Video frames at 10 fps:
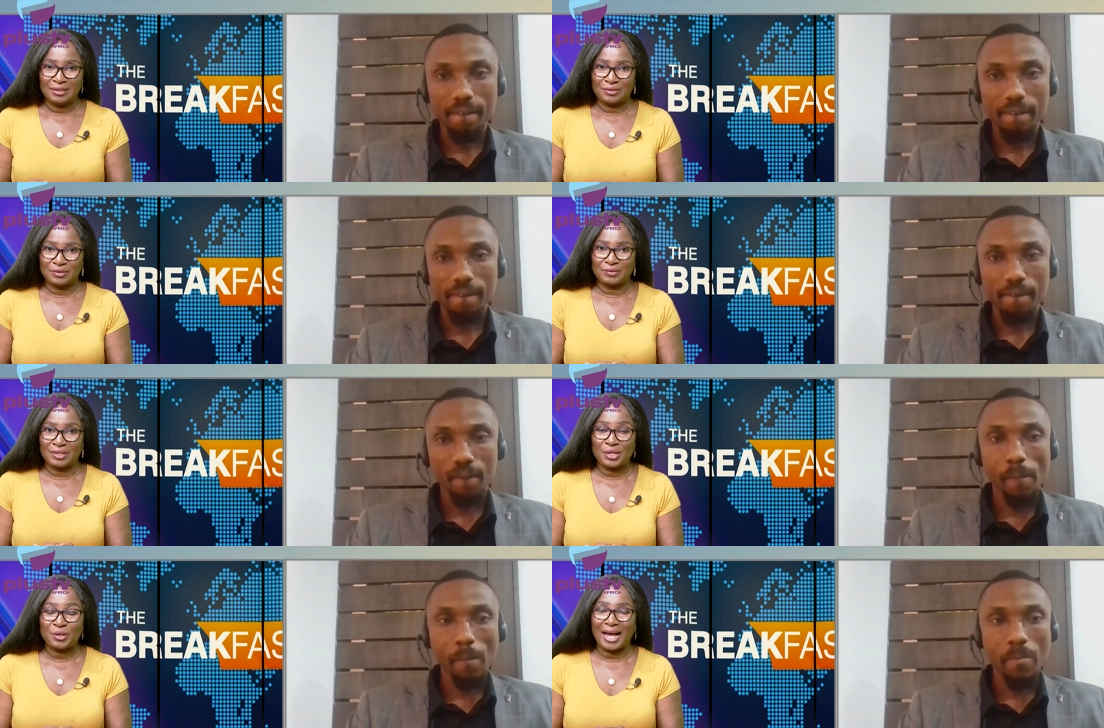Speaker 1: So
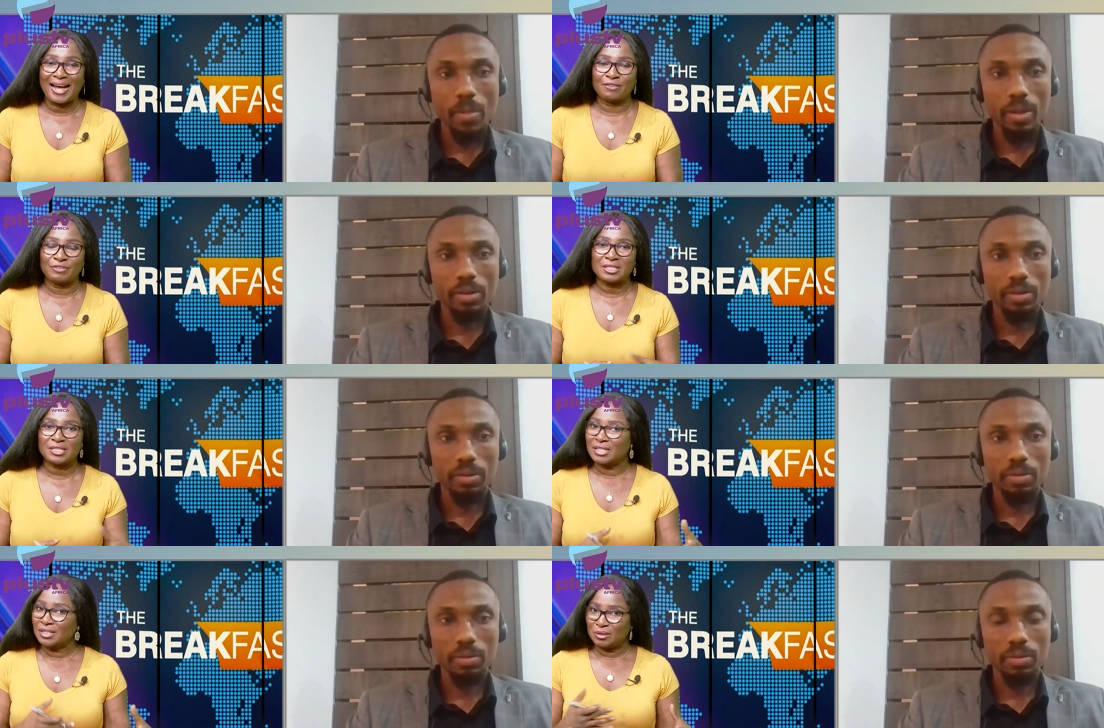there you have
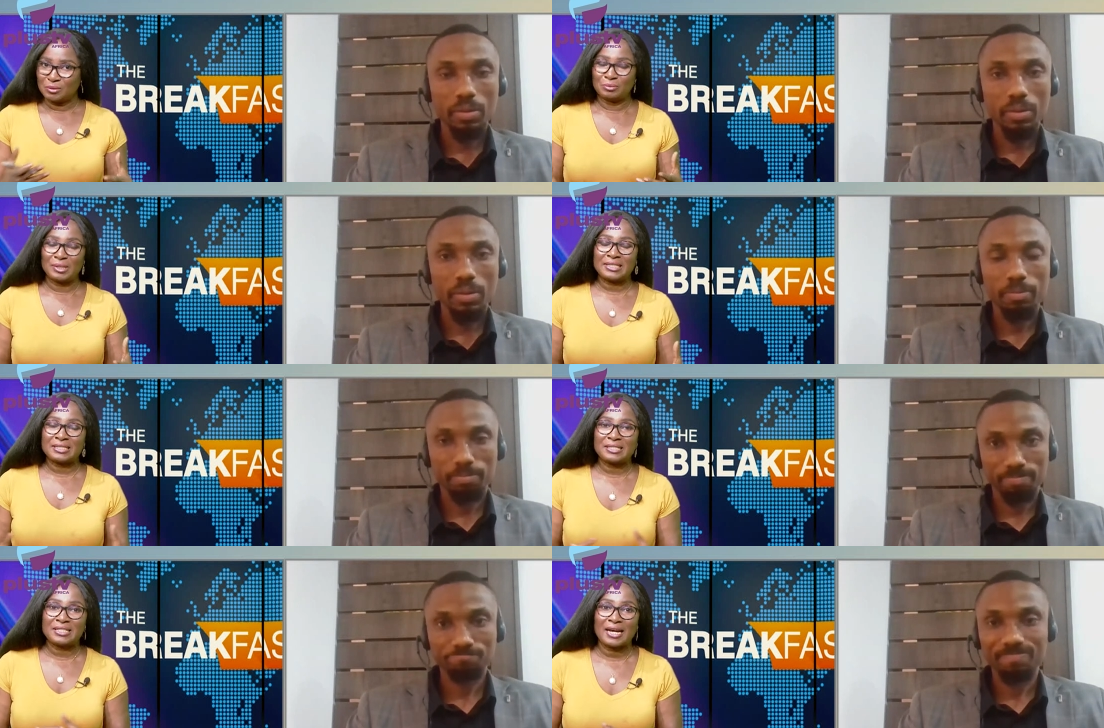it. We'll wait
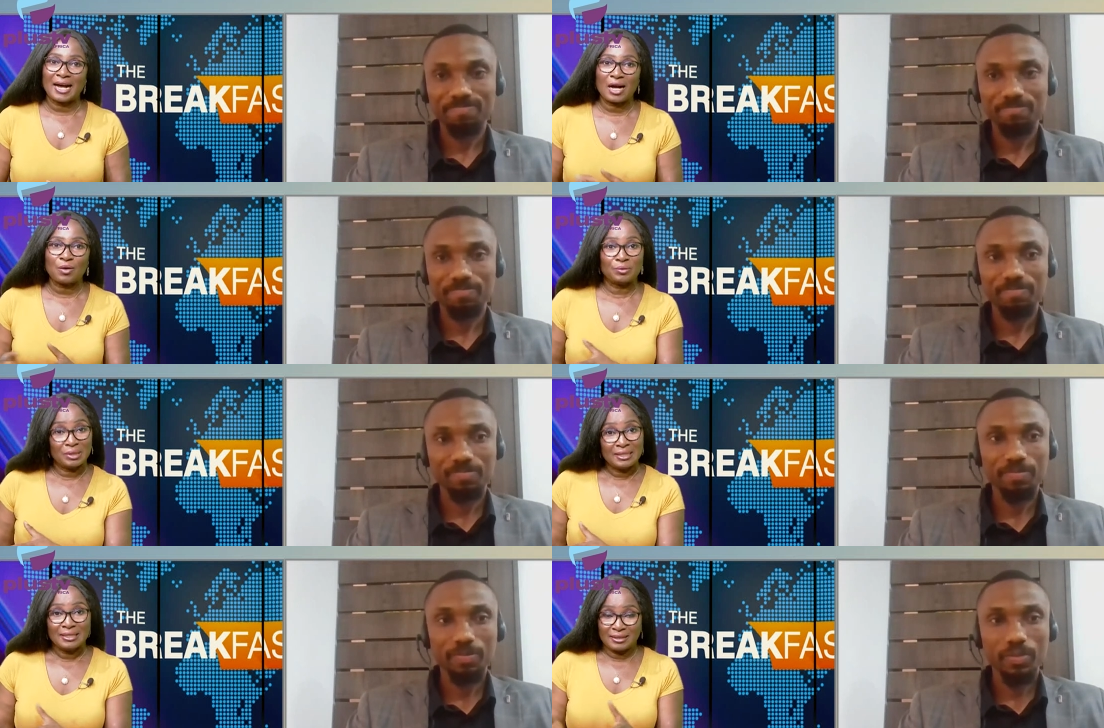and see how
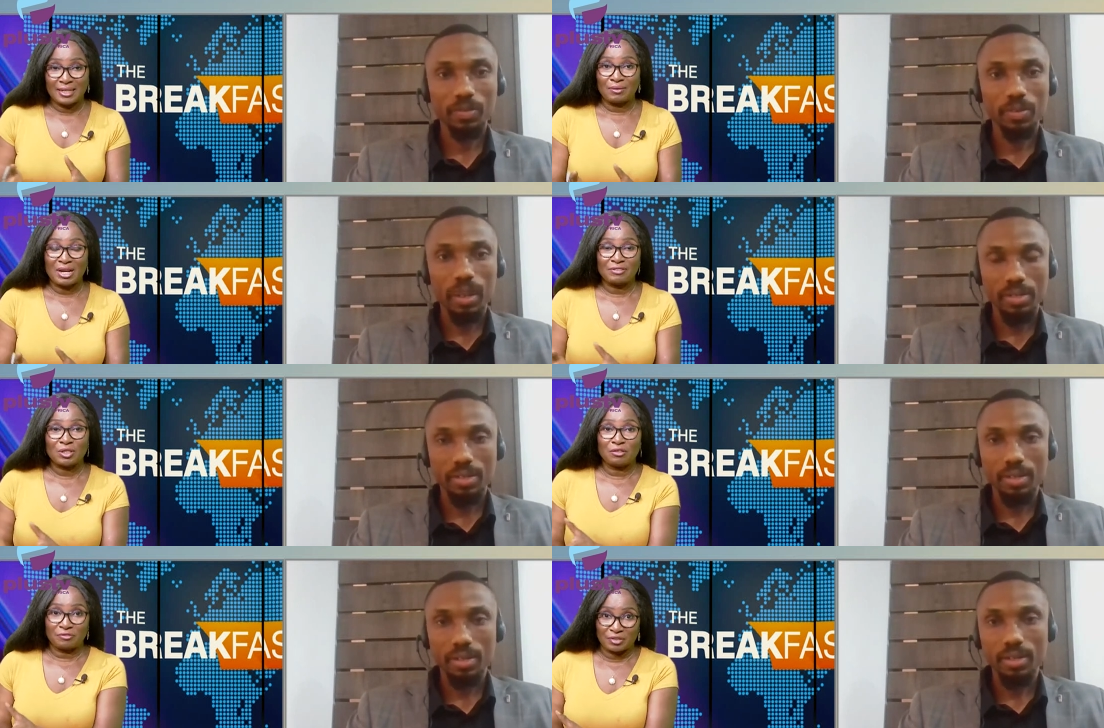the arrival
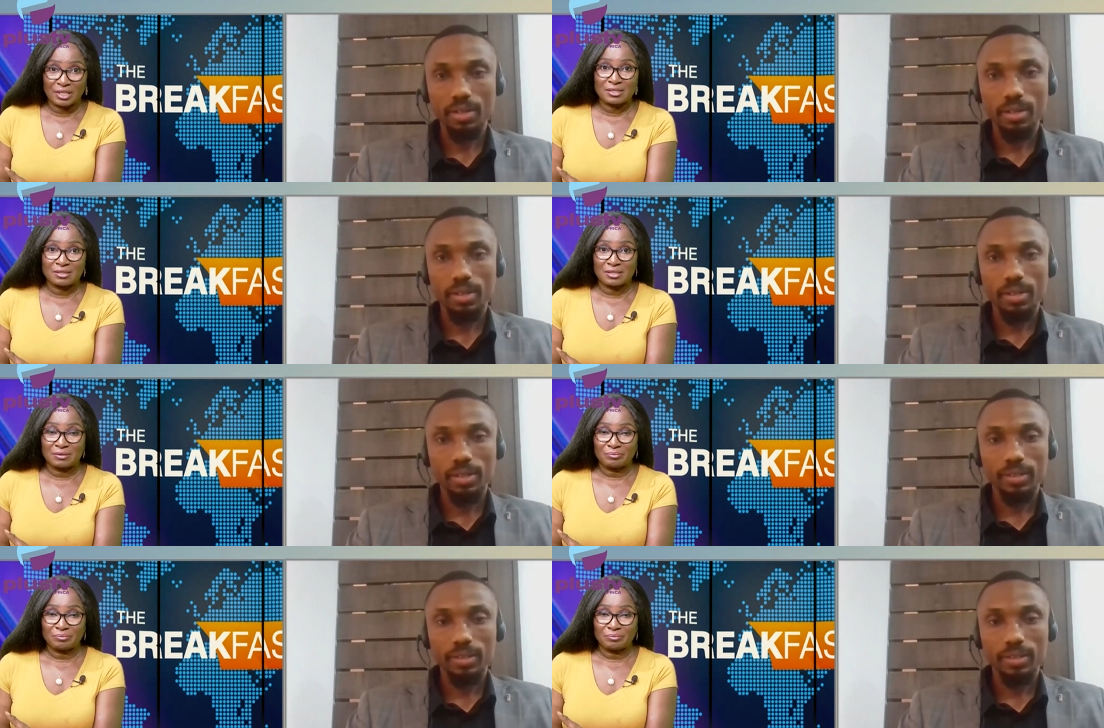of this